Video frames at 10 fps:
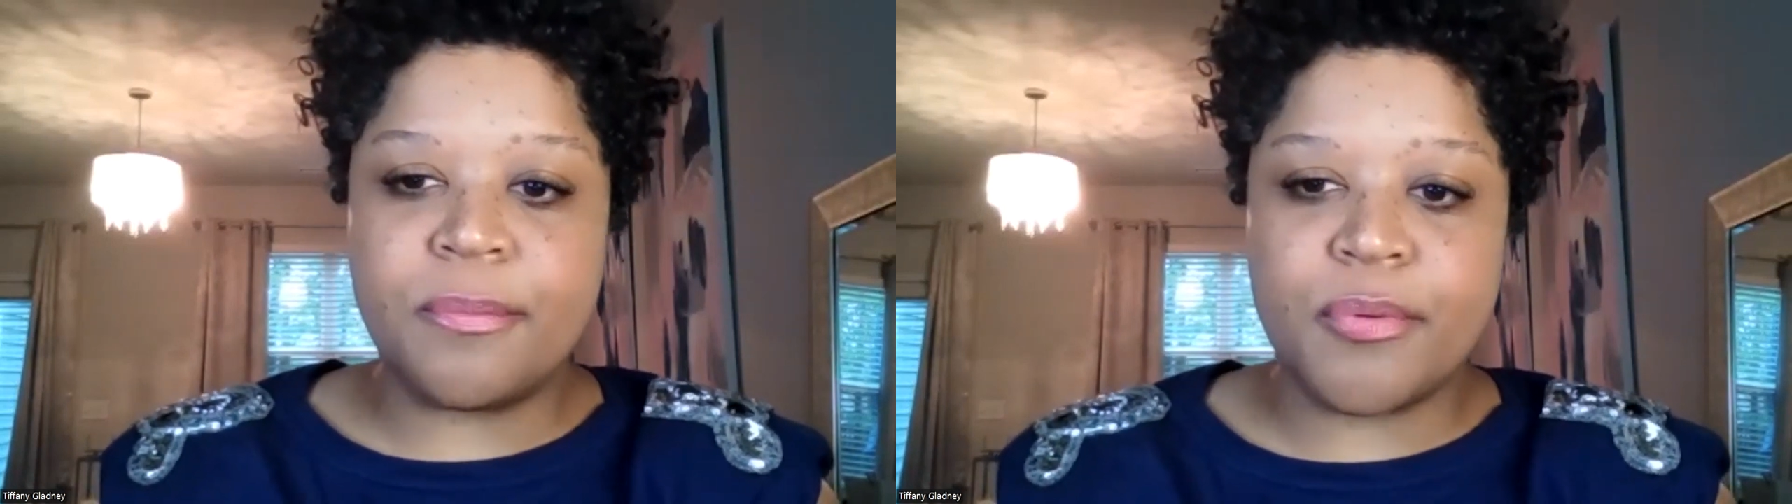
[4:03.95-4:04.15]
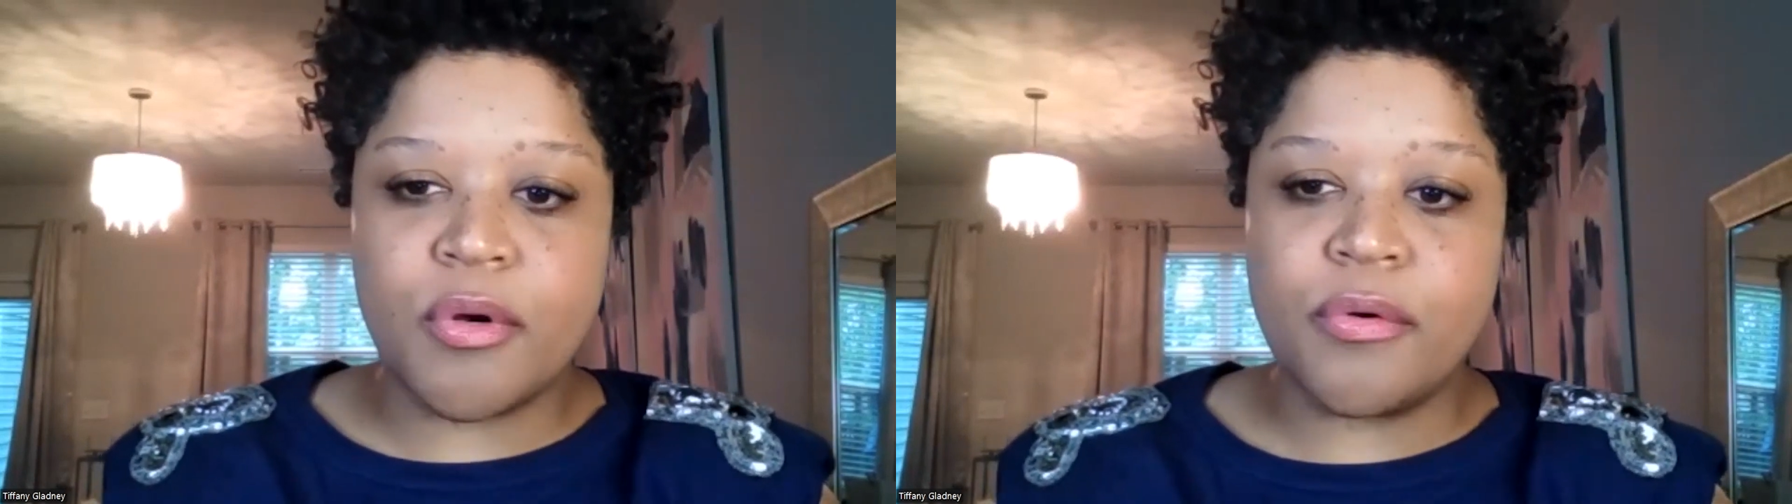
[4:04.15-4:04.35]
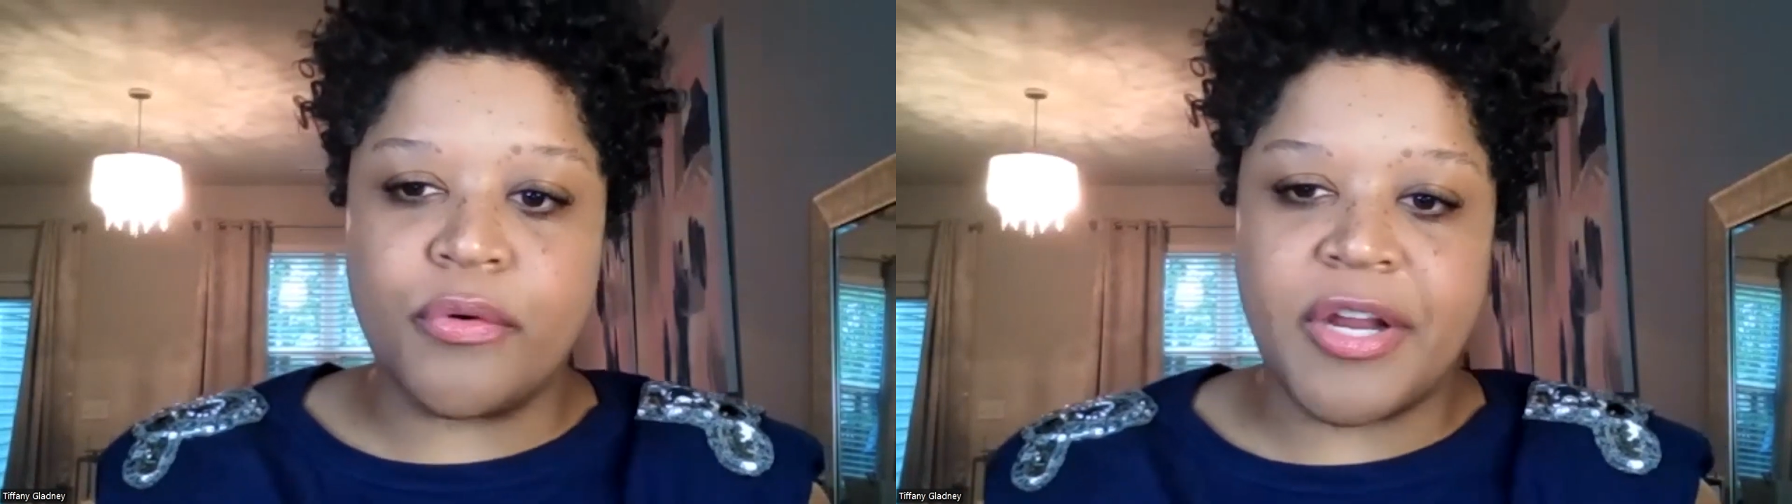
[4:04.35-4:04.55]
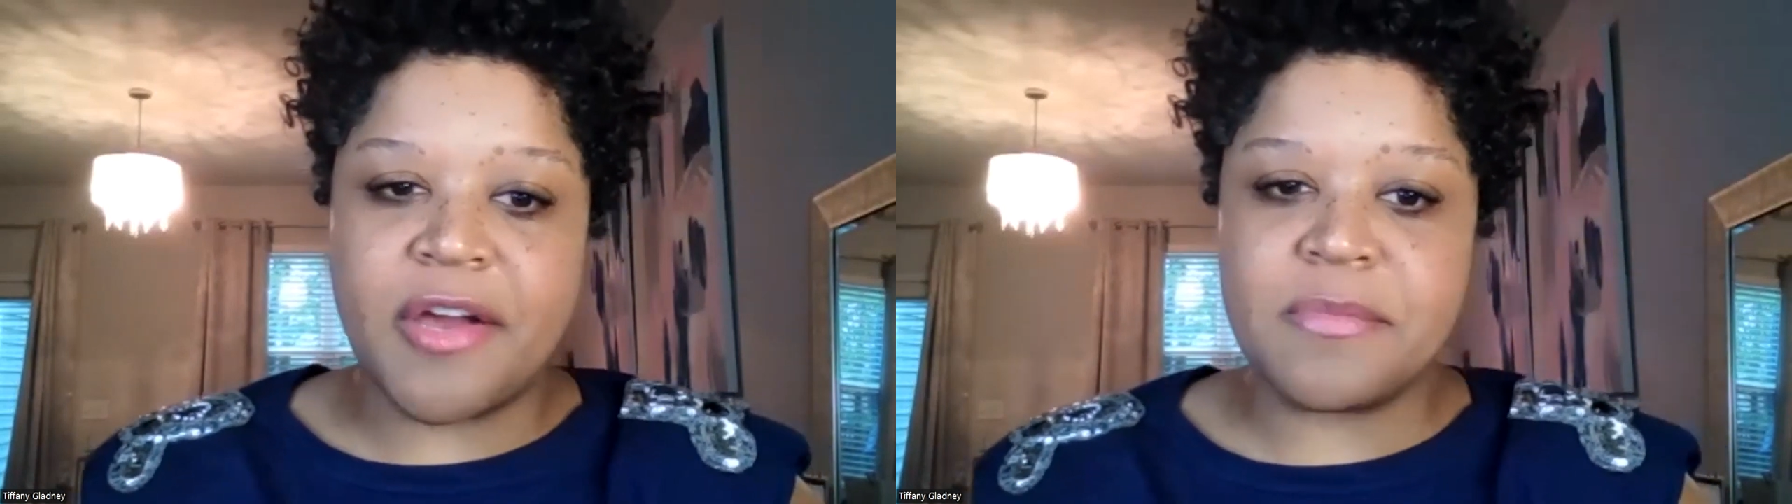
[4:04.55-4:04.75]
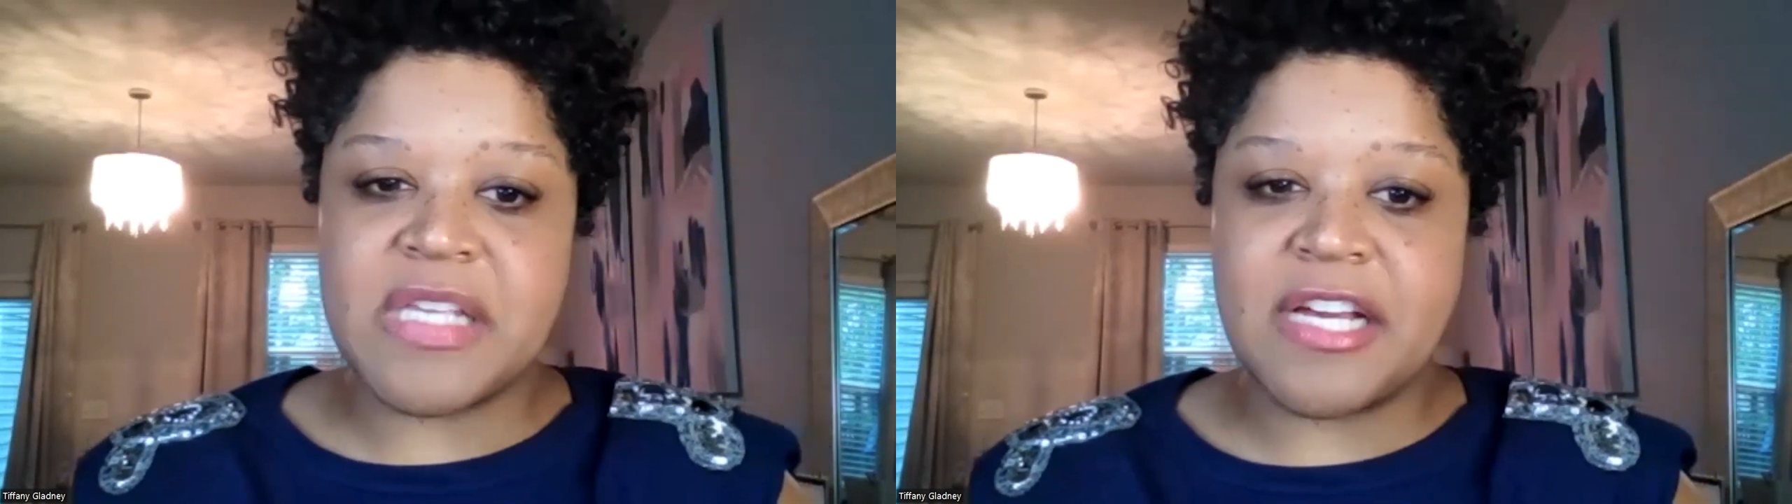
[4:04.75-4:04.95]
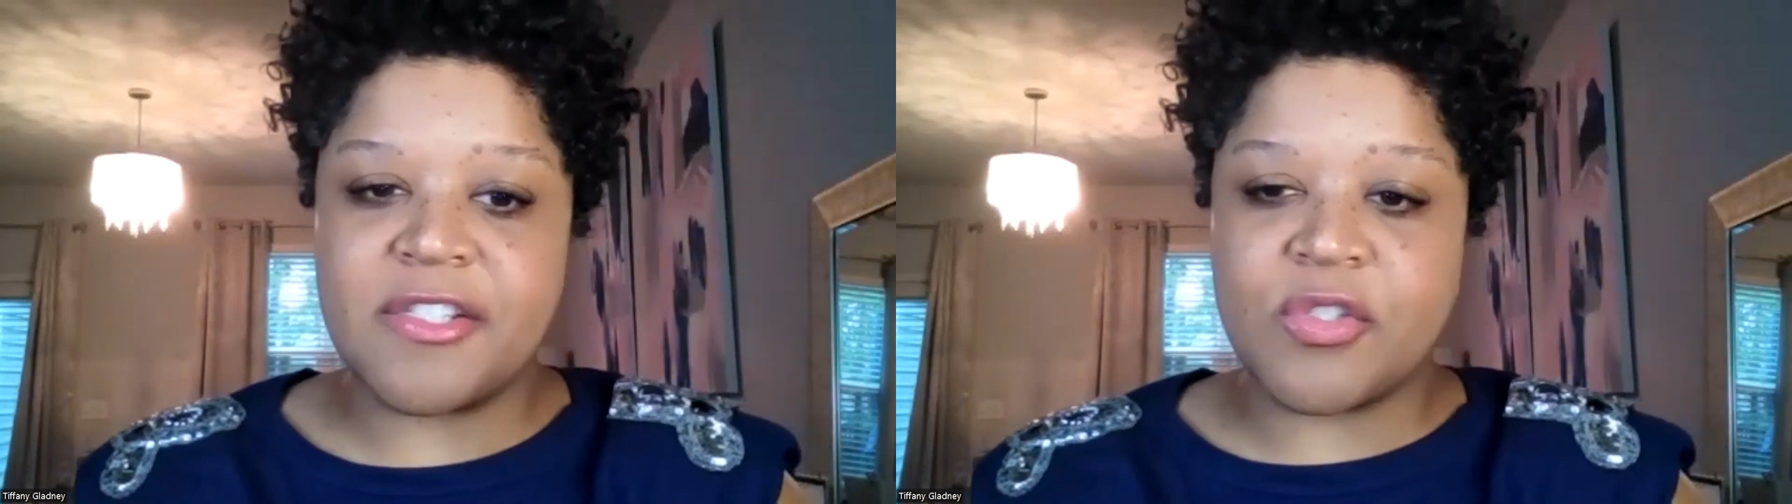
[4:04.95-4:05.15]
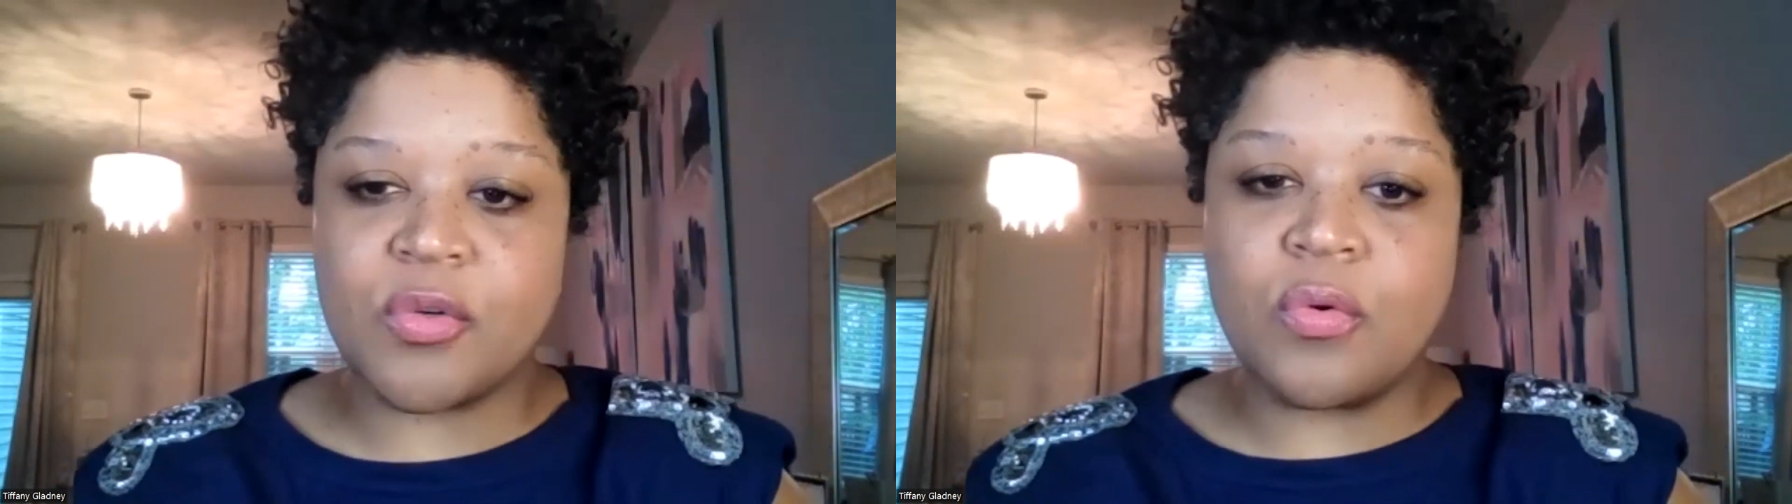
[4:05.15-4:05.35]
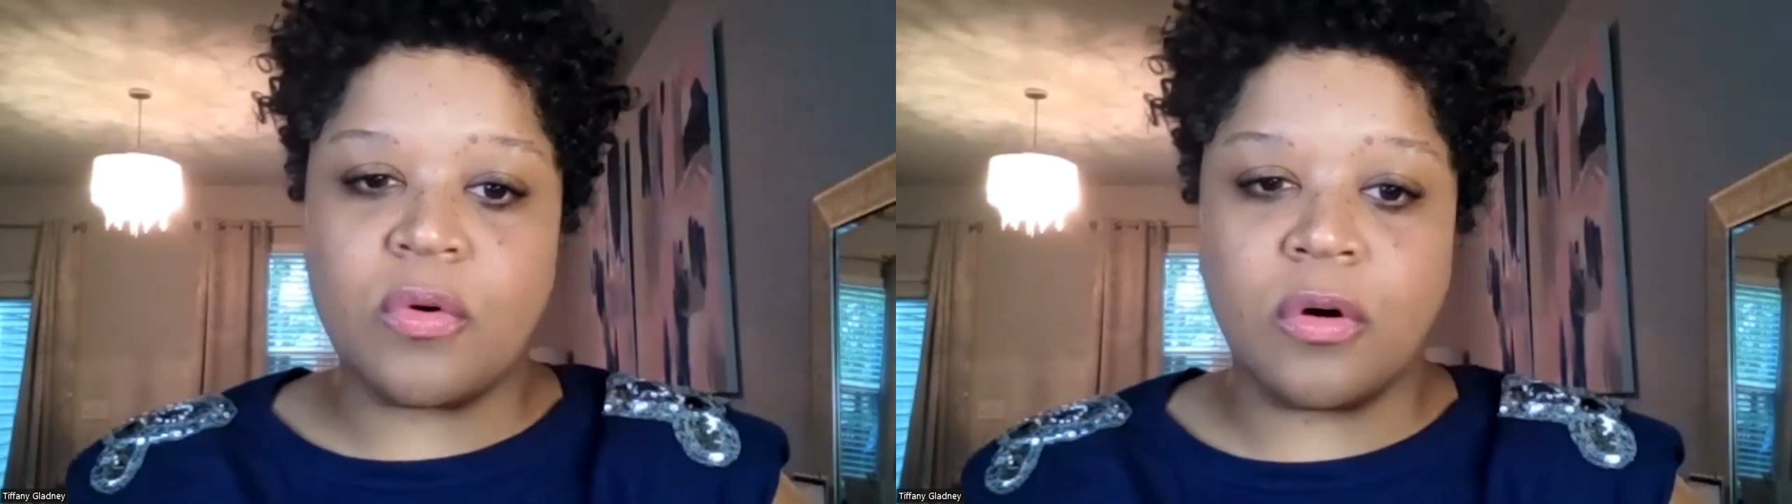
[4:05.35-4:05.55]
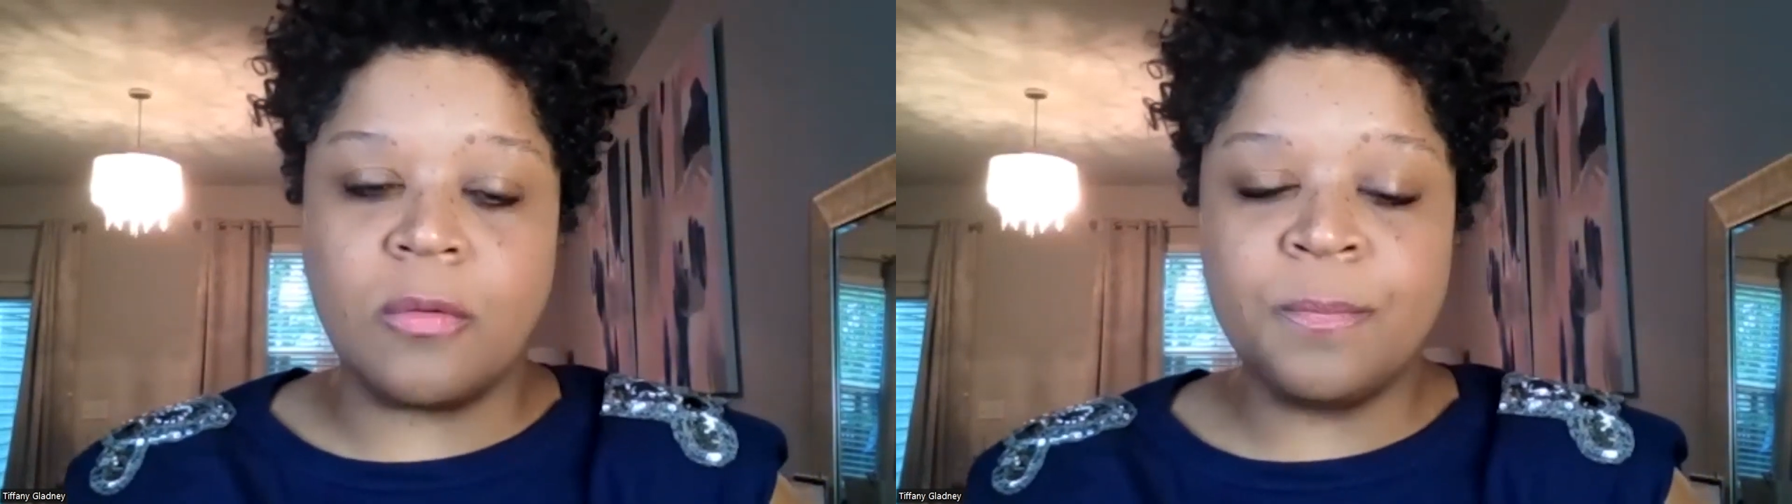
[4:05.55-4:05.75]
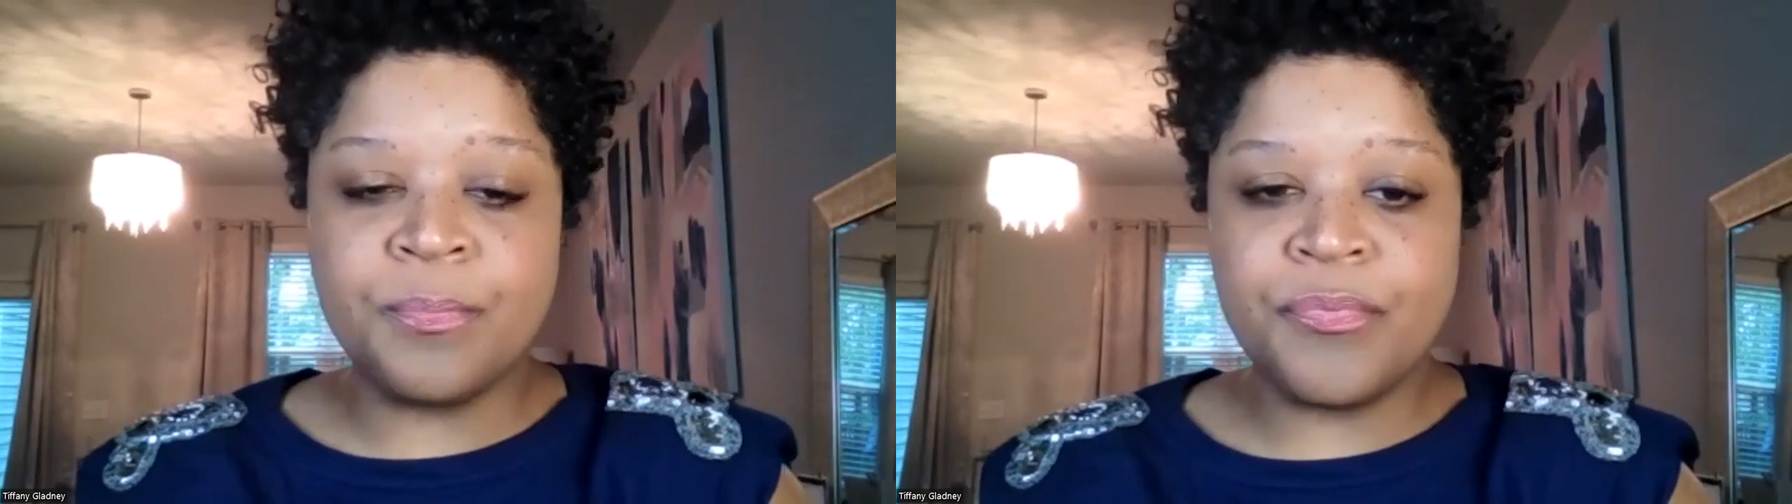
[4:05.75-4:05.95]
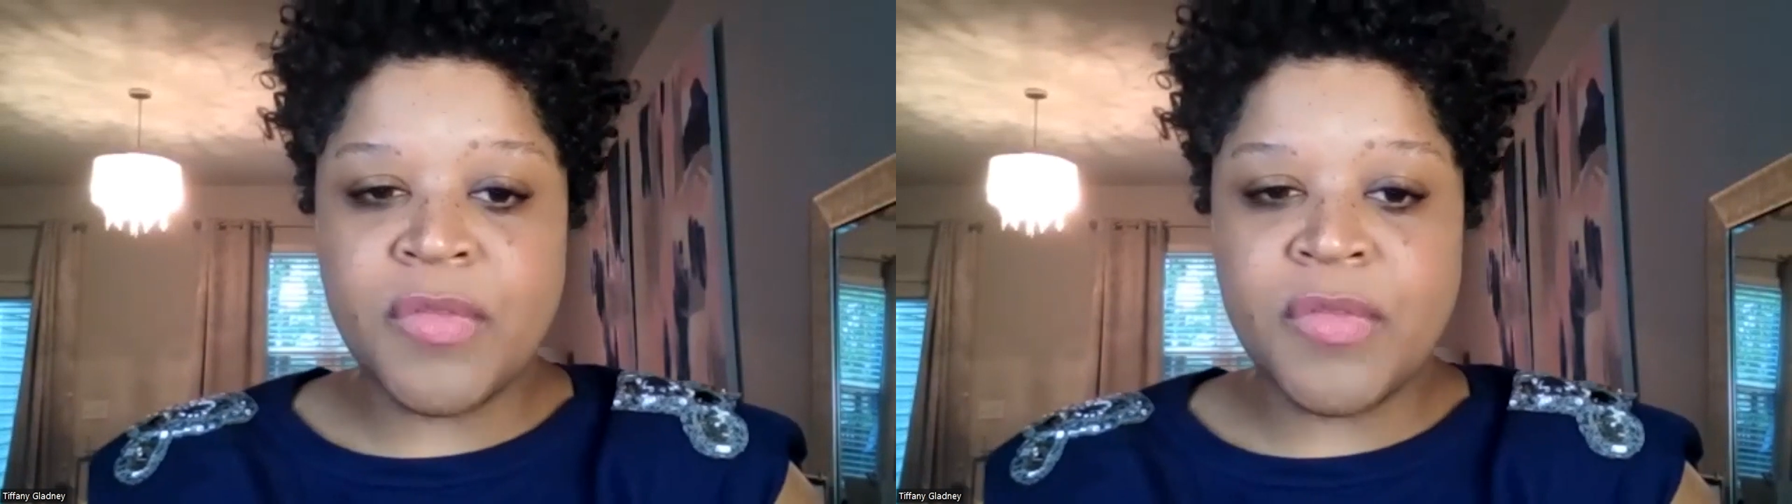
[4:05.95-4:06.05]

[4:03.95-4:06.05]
programs at school